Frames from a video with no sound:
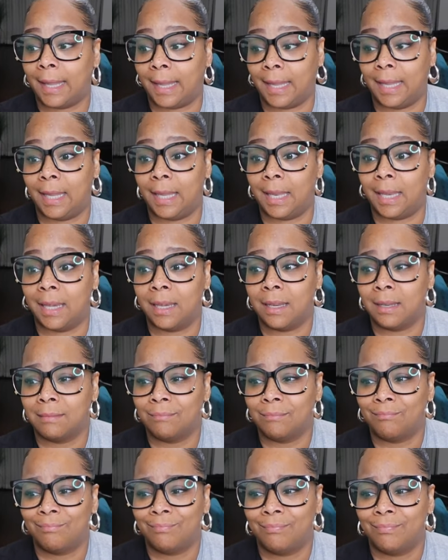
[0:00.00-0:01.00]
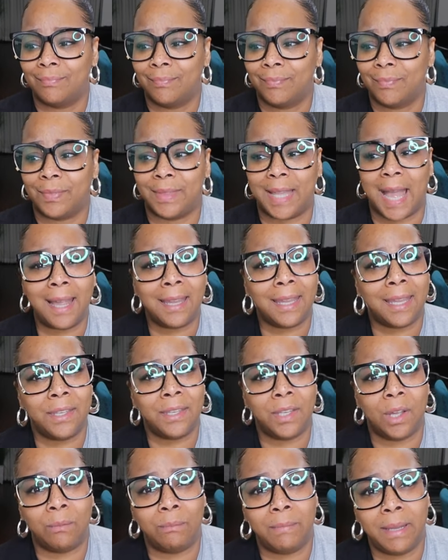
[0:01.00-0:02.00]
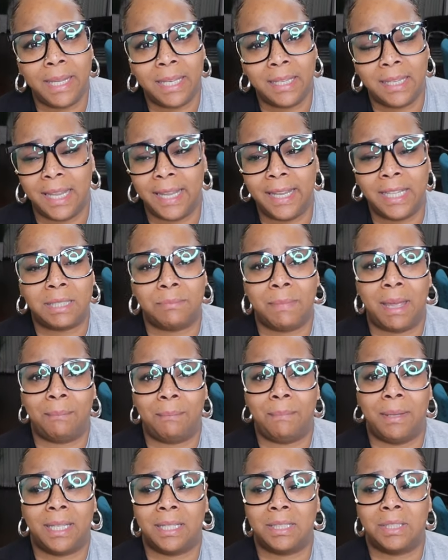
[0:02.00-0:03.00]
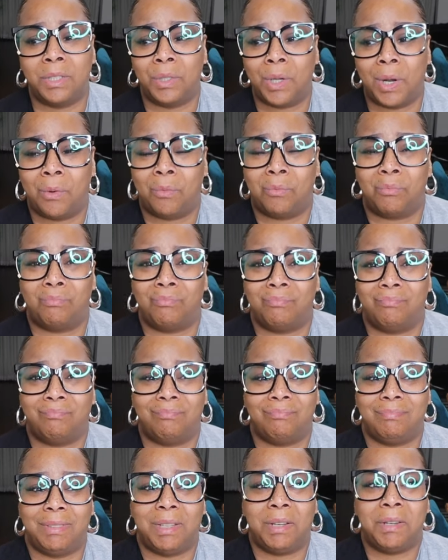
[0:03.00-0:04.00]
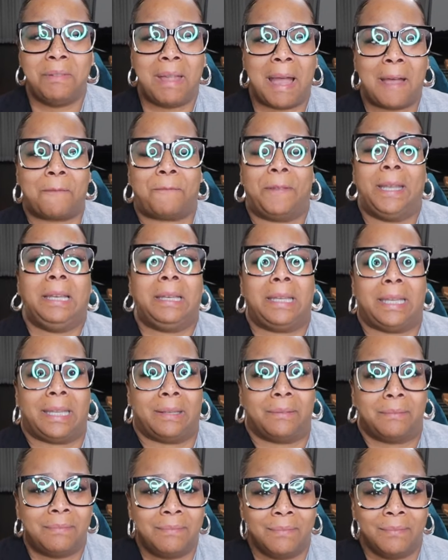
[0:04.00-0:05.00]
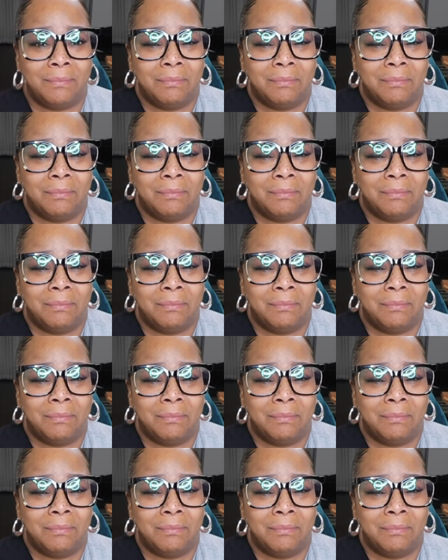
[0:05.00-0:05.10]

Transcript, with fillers: And not getting your meet, needs met because you don't, you're not feeling it.